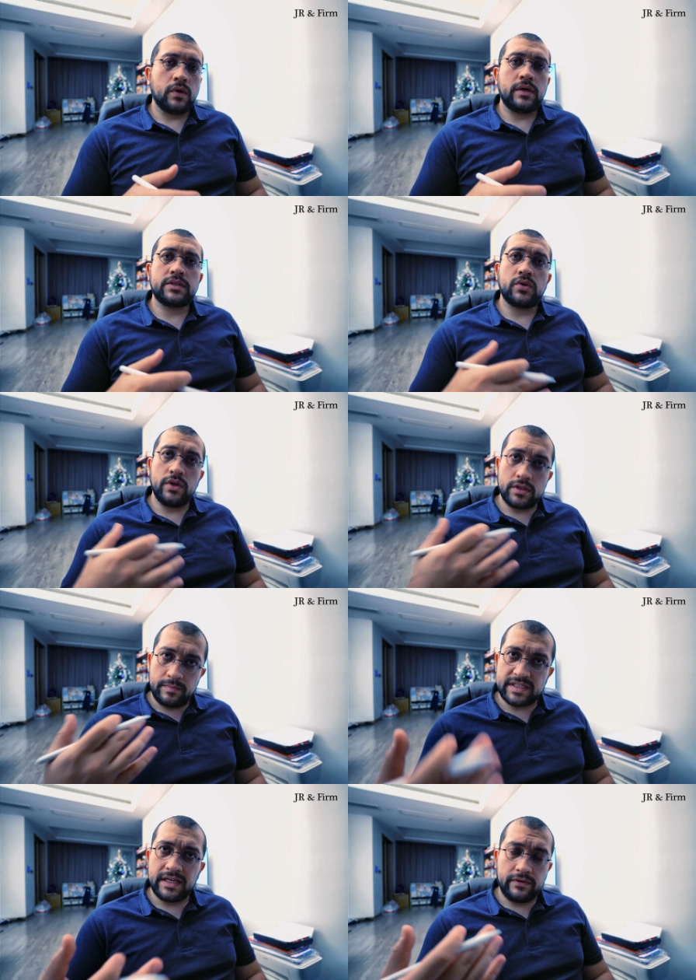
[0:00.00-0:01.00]
it's going to
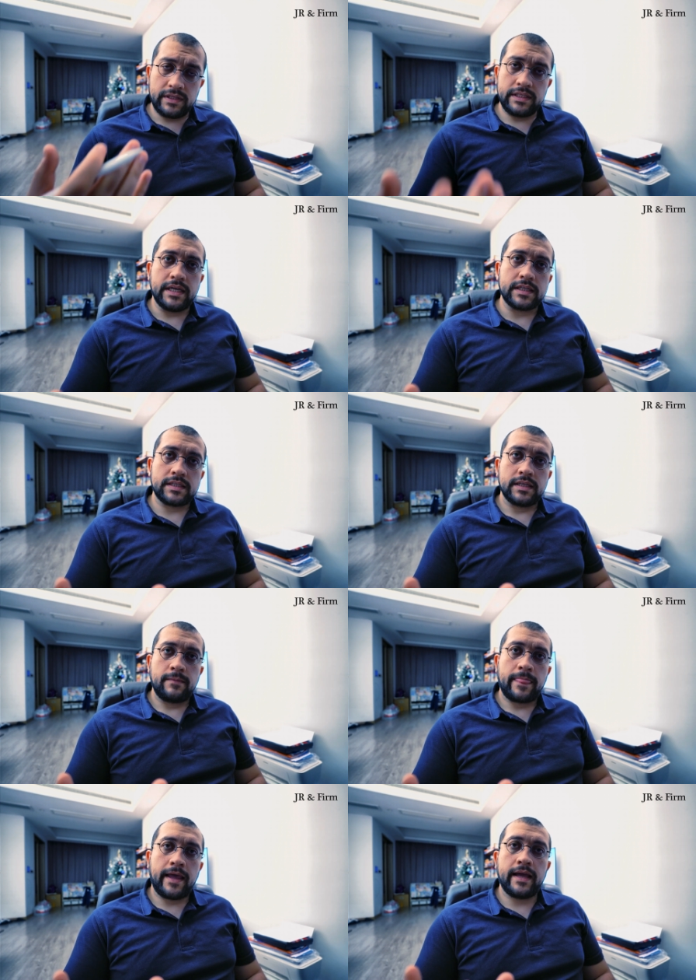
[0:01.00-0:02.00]
be several years.
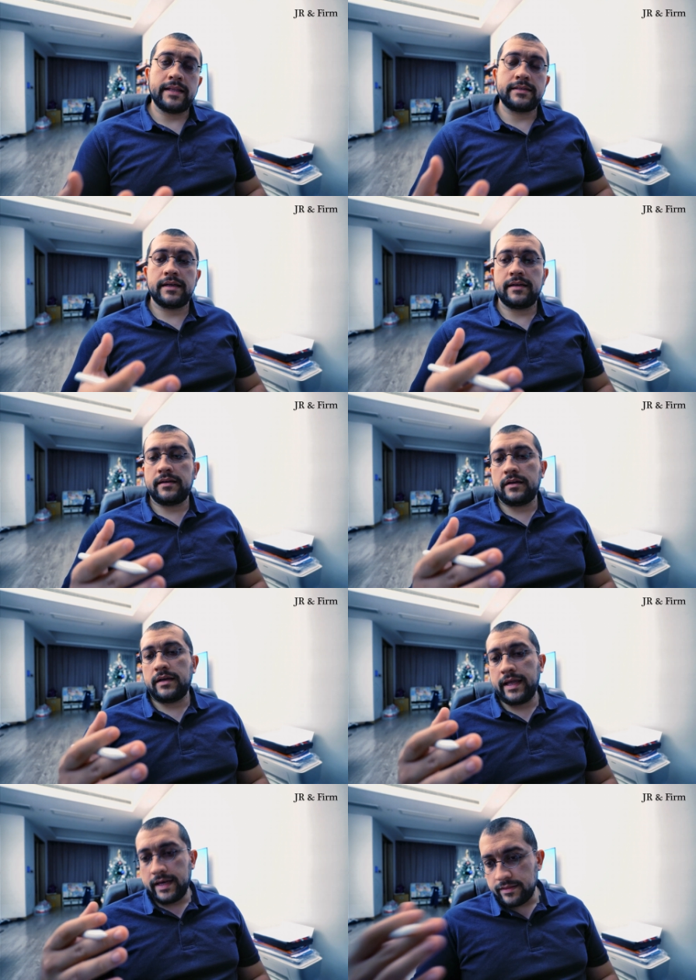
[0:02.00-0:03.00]
And
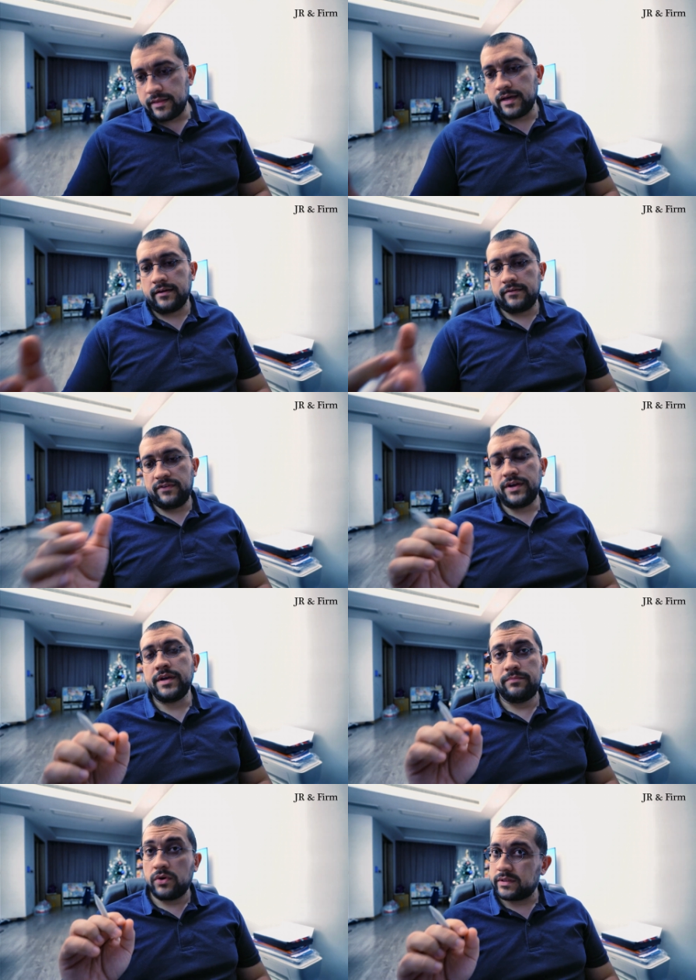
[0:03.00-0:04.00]
another very
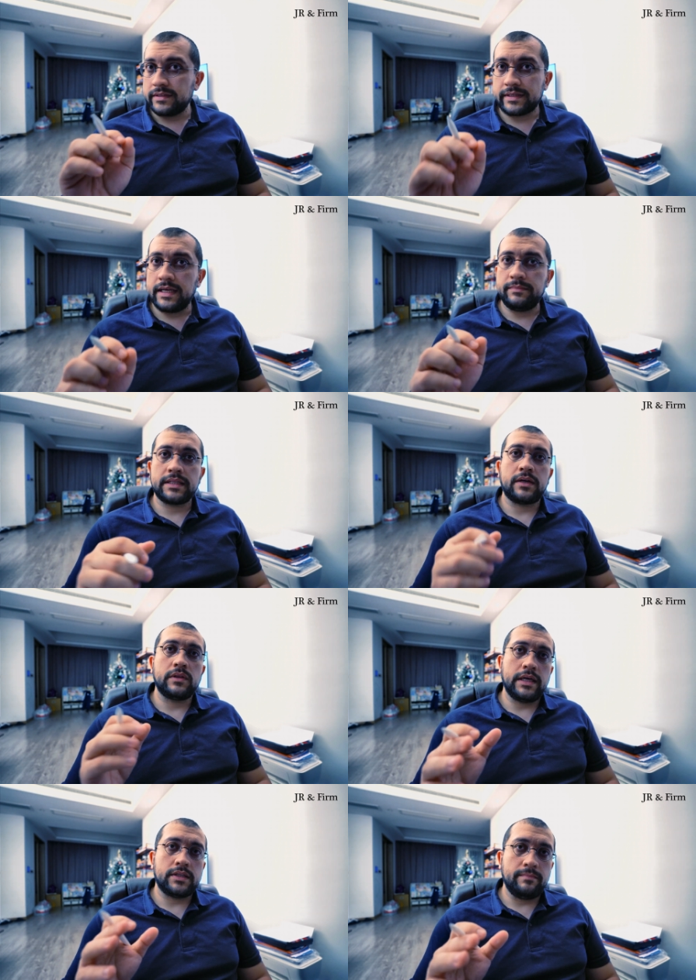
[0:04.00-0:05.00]
important element I'd
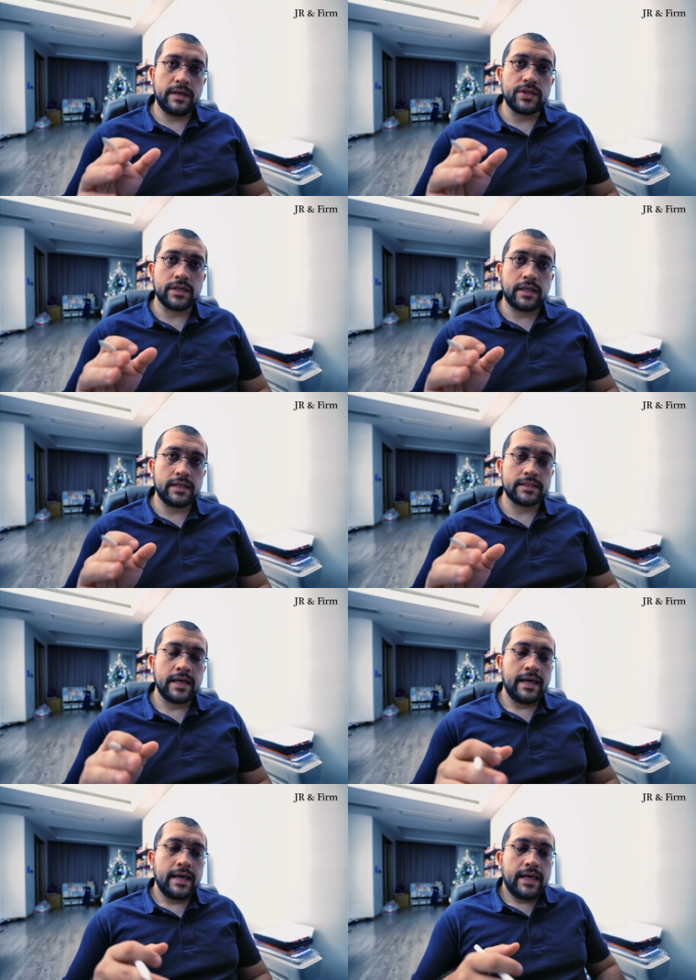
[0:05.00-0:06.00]
like to mention is
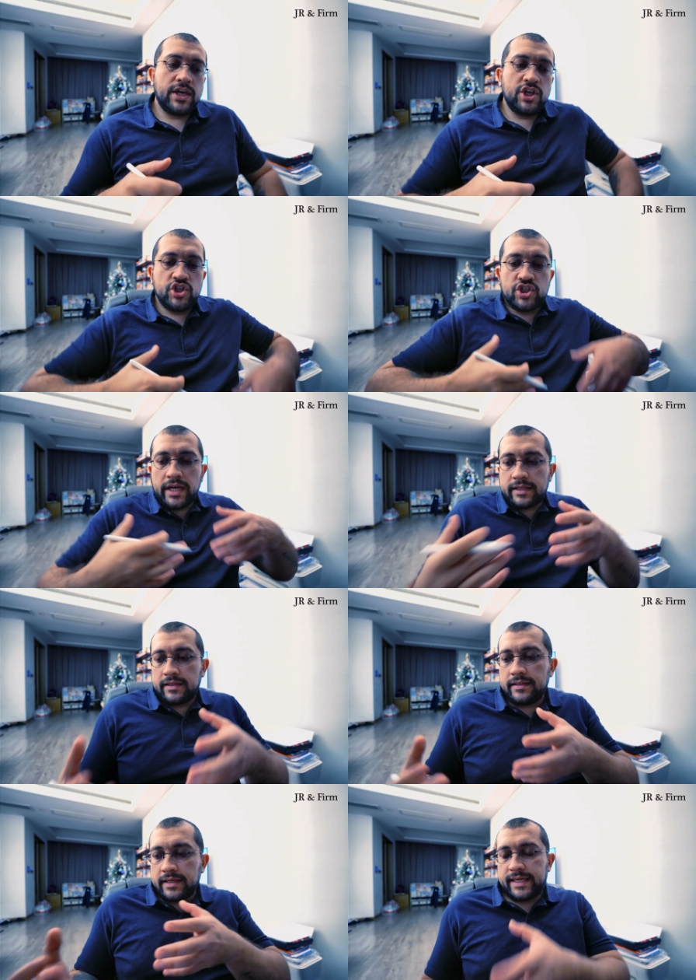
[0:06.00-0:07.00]

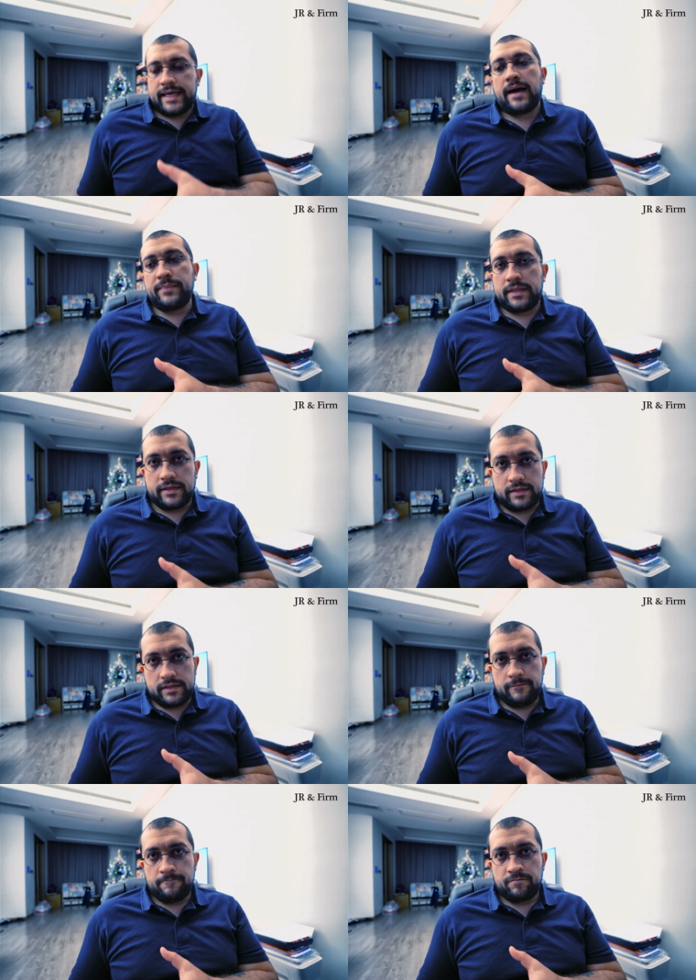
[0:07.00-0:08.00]
injecting the
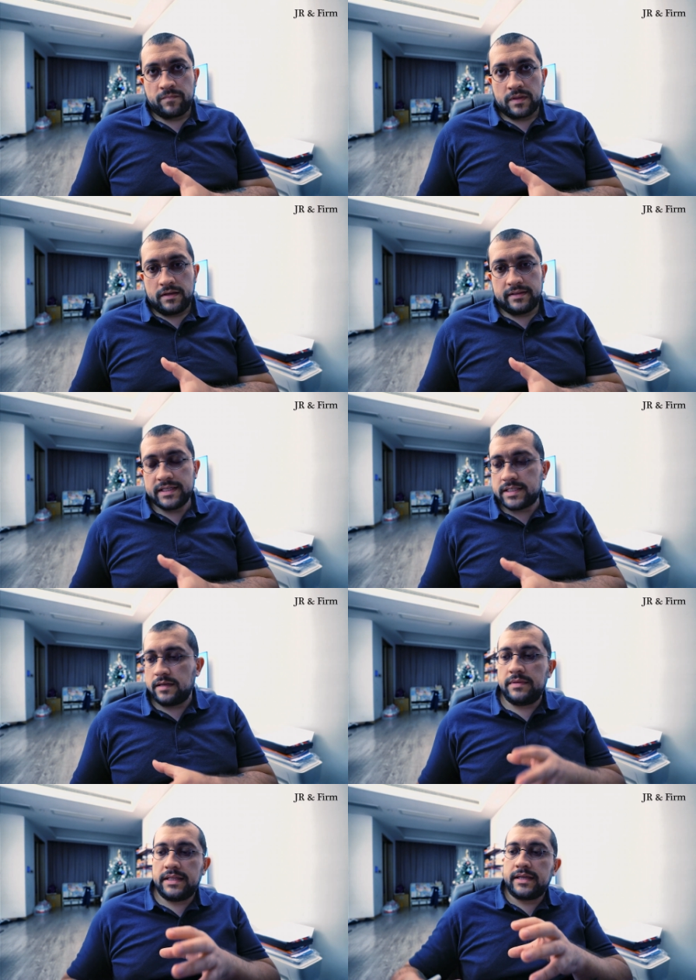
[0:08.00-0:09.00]
capital
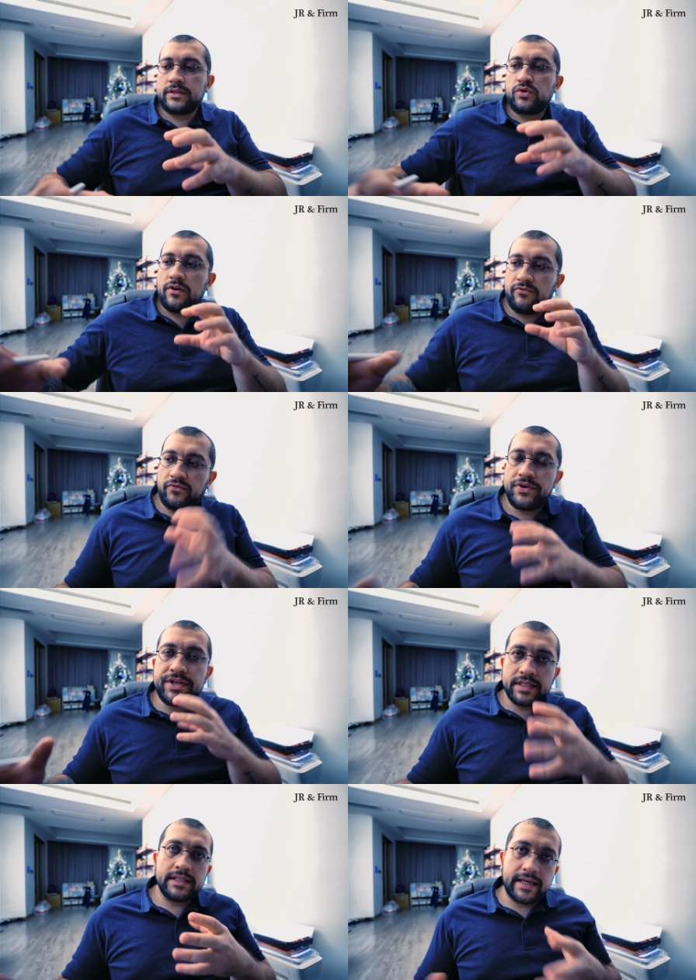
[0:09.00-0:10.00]
doesn't mean that you are
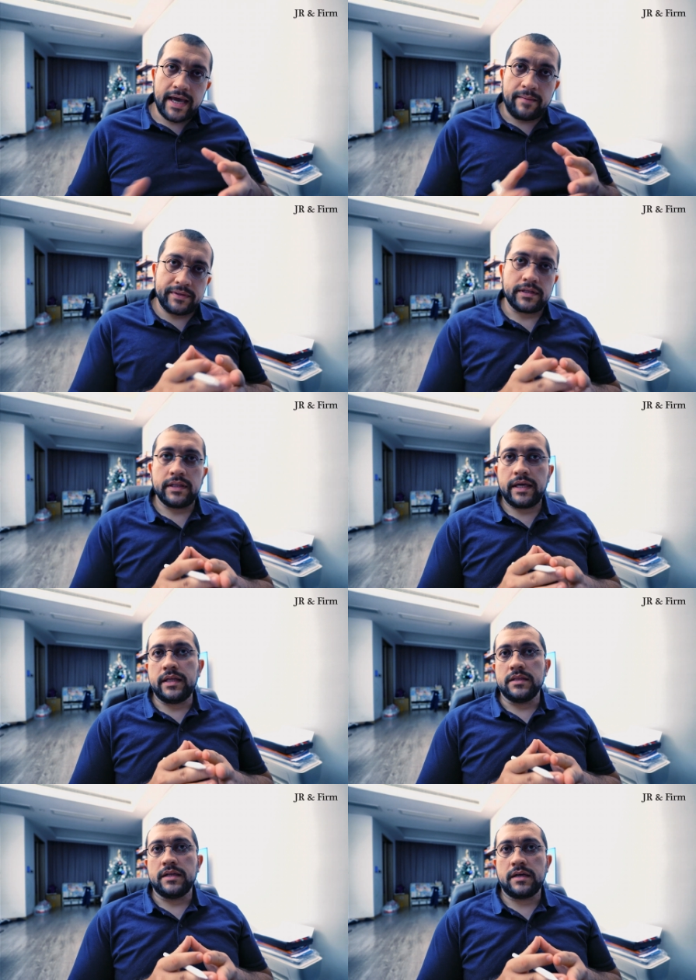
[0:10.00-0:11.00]
freezing the capital
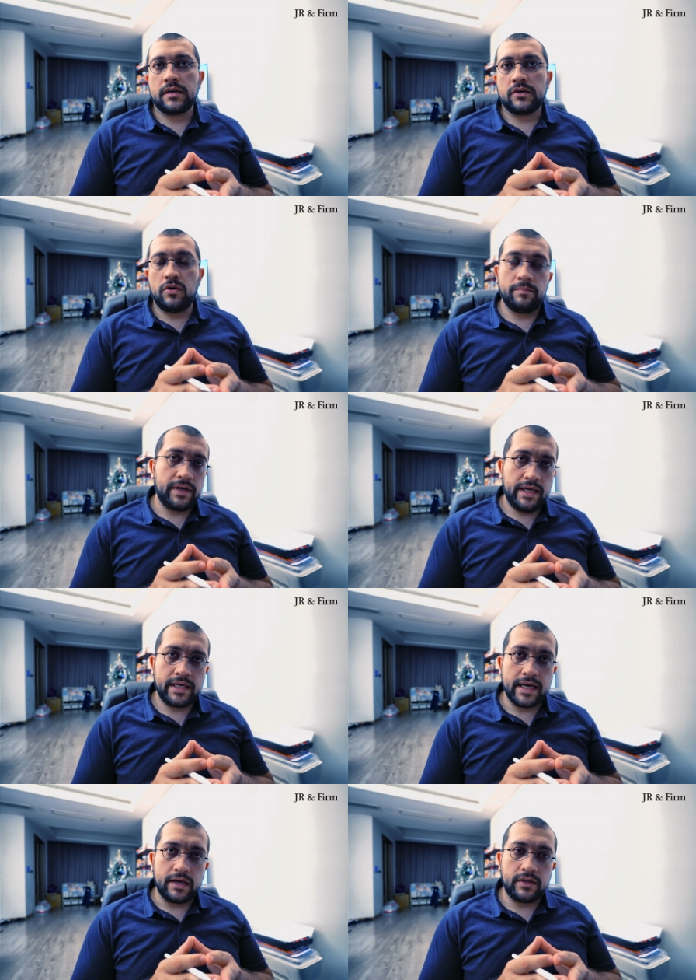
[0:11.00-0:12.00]
in the company
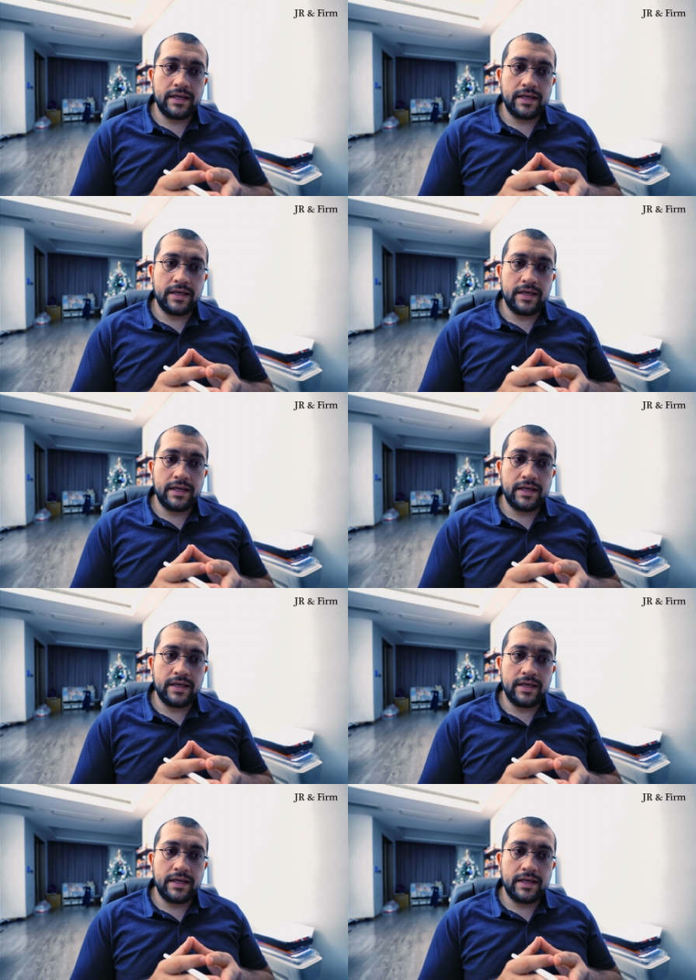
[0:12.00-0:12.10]
account.